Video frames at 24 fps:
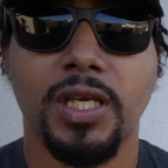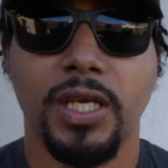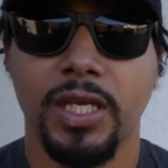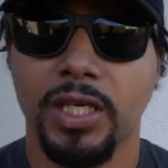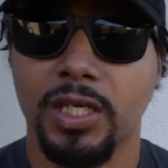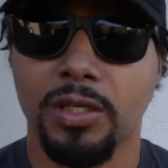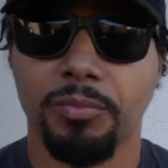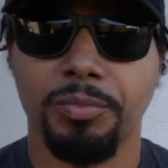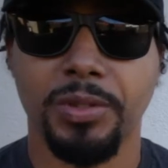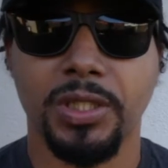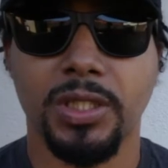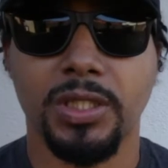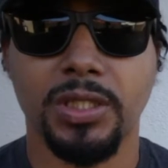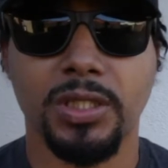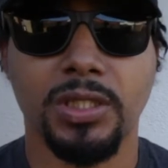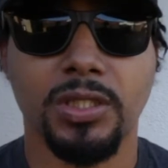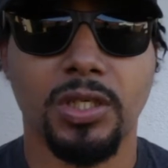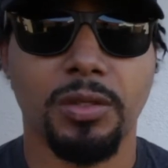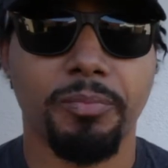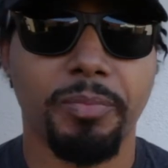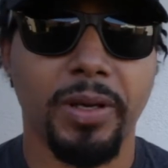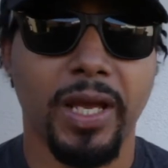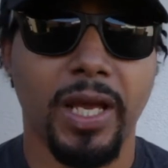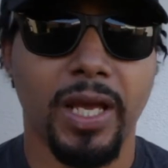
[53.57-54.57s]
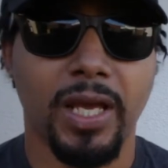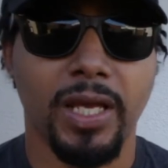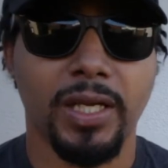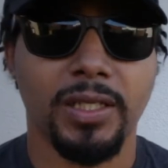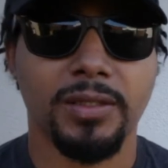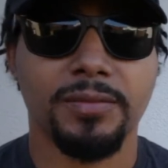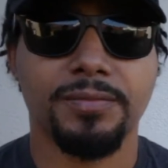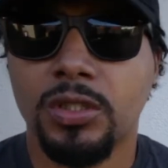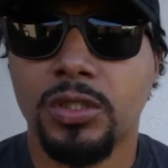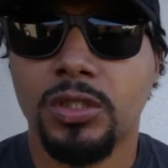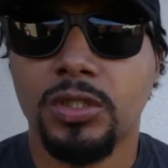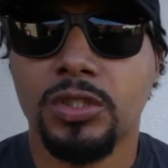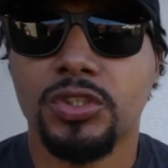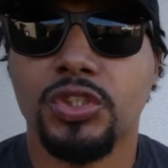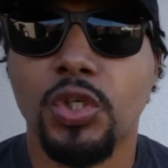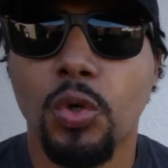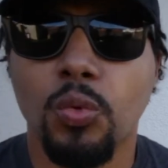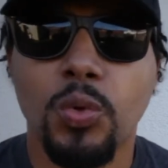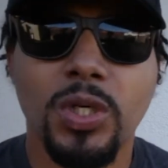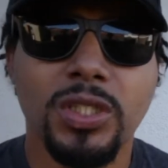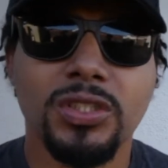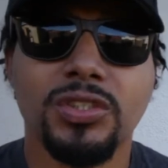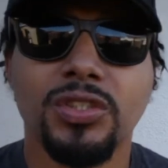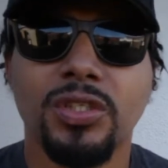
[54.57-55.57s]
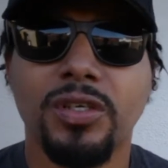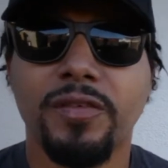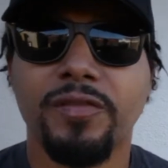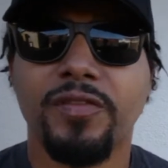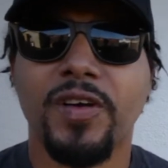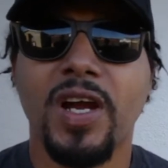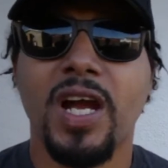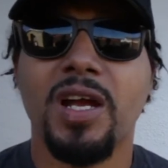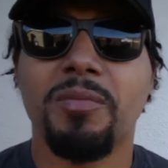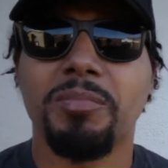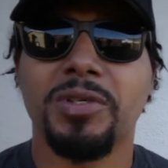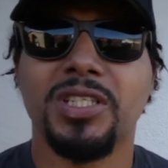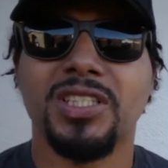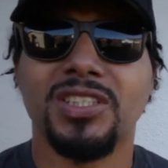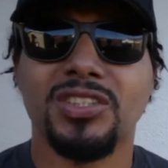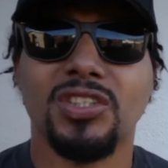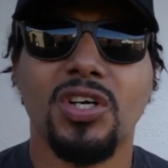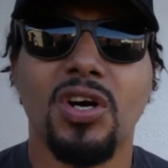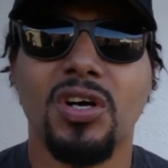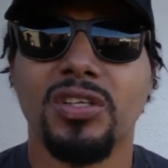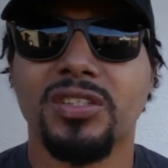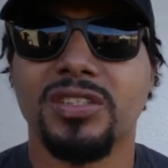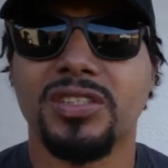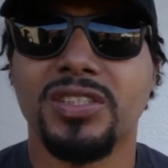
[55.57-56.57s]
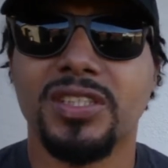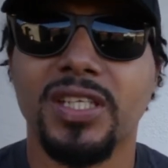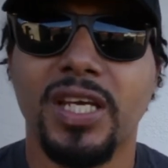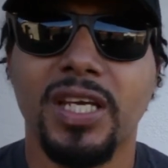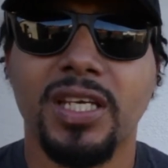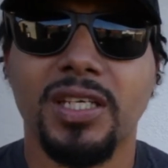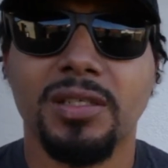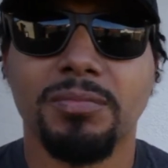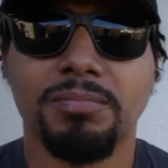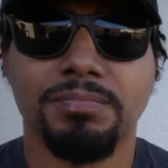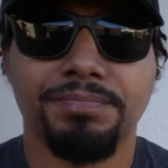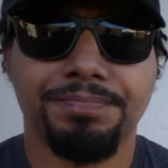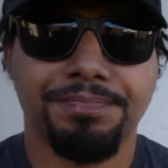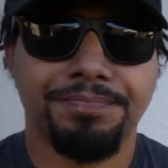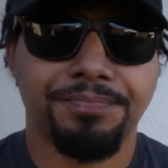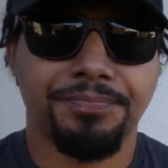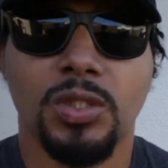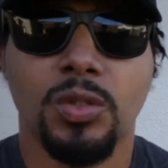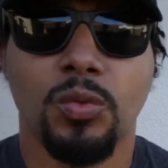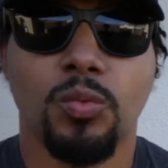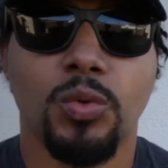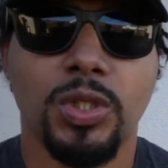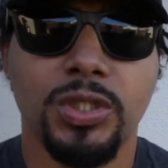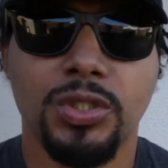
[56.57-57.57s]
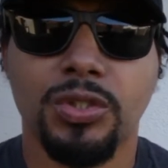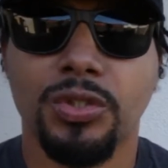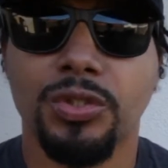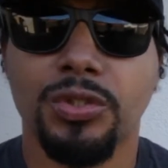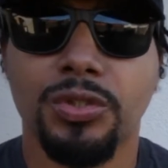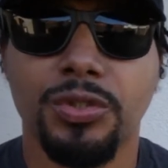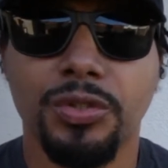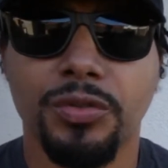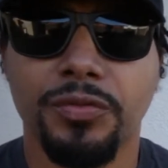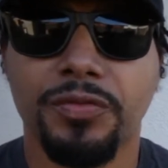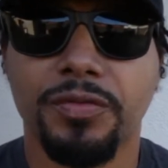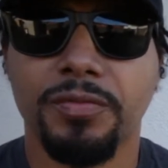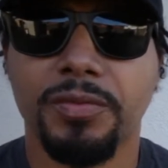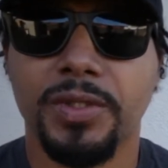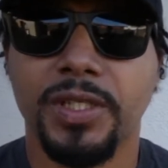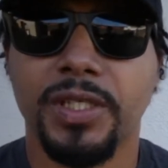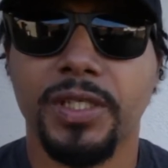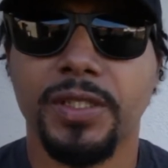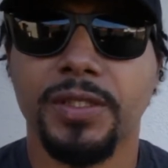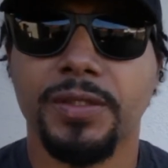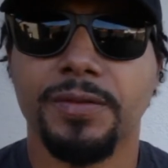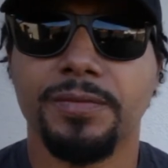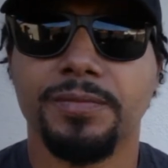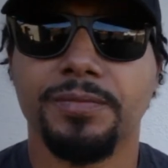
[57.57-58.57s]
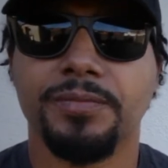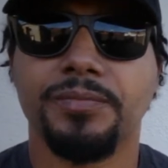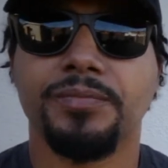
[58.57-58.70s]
It could be good or bad. So once your environment is all the same, what do you do from there?